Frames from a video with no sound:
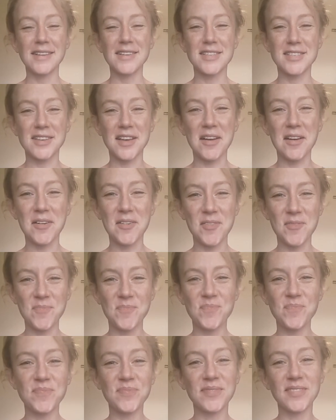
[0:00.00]

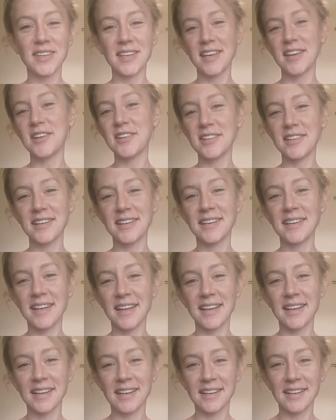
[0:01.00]
So here
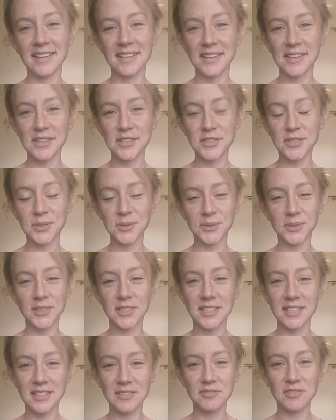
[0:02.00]
then a
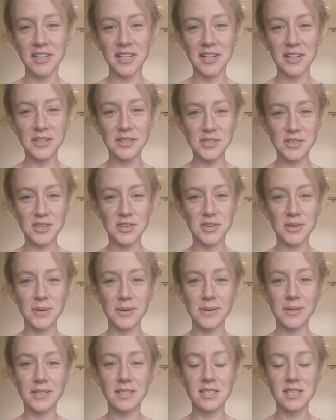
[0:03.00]
short video
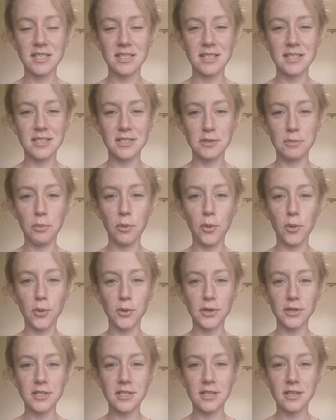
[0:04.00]
to assist and
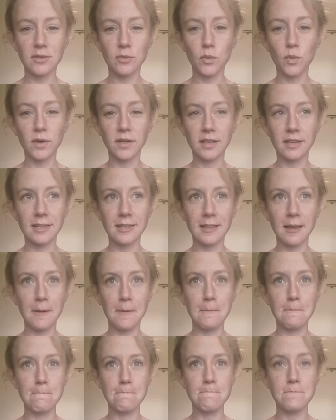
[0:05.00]
support with
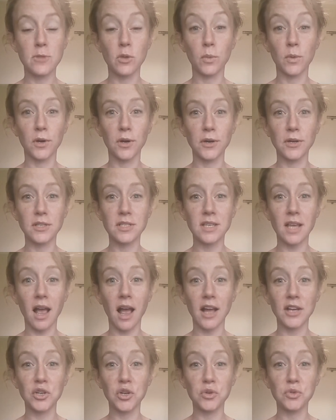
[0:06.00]
the words
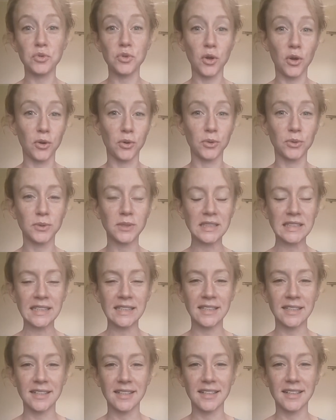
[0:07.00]
I don't know,
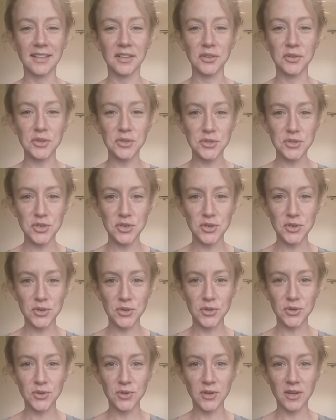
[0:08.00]
and not
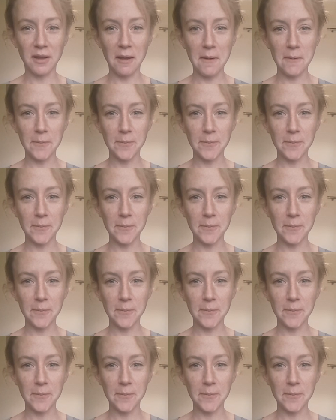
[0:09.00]
to